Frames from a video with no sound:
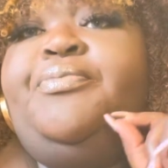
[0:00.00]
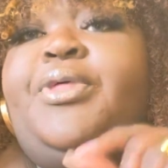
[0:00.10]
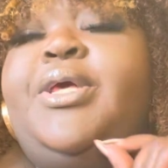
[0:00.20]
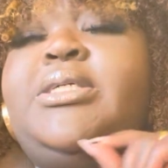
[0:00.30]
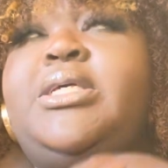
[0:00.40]

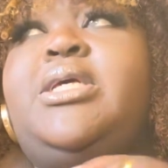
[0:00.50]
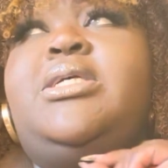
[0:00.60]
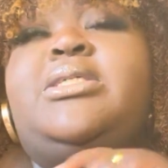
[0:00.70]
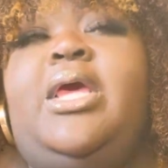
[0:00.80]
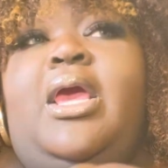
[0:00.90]
This
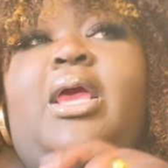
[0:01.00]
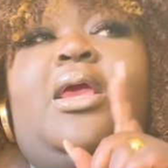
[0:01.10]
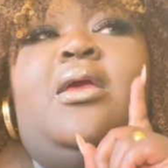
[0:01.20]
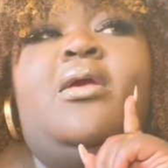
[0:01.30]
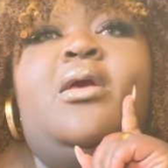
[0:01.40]
is
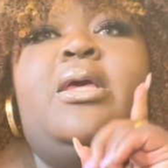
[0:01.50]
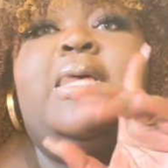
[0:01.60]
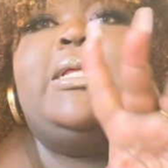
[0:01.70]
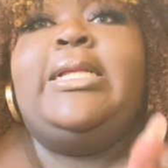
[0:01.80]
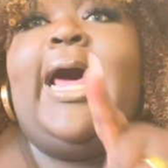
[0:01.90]
a
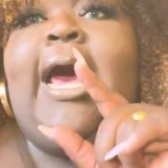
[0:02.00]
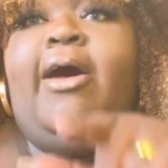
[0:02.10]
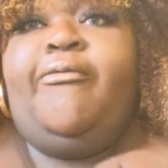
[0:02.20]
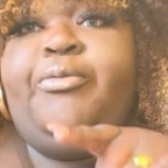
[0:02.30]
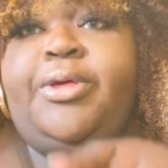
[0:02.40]

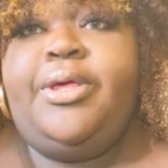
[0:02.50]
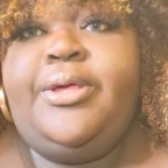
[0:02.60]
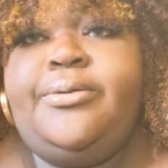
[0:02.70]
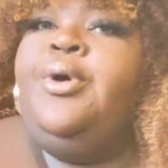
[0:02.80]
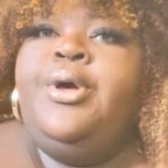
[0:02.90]
live
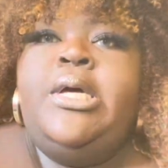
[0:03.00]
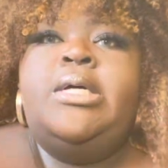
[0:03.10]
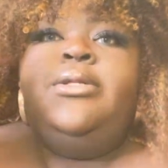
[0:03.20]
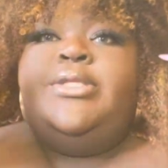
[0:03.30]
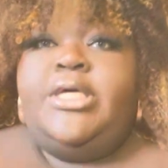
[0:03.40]
wig.
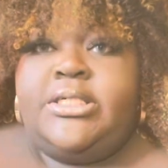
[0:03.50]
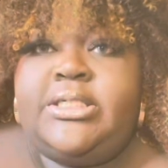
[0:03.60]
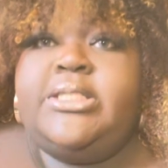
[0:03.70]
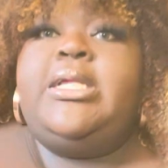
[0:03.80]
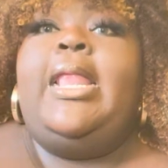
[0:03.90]
This
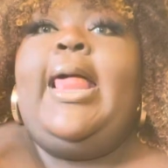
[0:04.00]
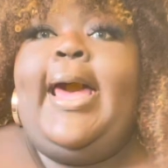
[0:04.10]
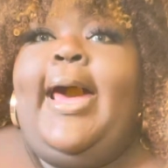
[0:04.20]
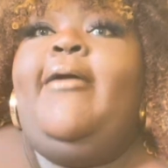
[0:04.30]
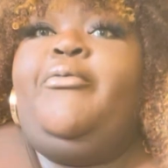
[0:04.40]
is a
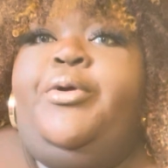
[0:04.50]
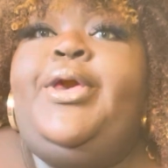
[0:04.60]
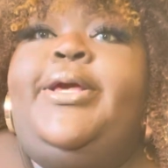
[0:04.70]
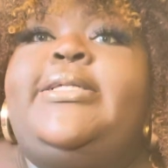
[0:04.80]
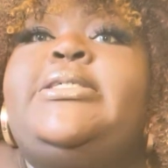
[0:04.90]
live
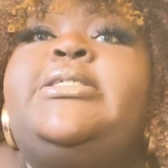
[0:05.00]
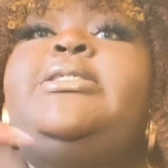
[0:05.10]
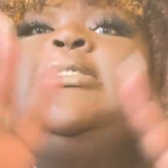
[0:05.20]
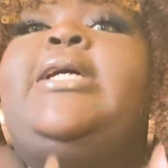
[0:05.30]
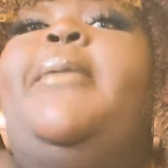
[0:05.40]
wig. This is
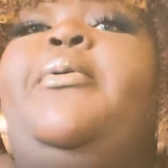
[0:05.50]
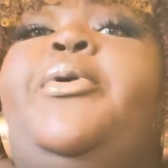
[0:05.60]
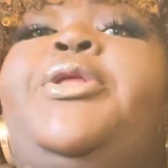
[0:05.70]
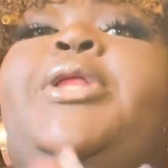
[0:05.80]
the type of wig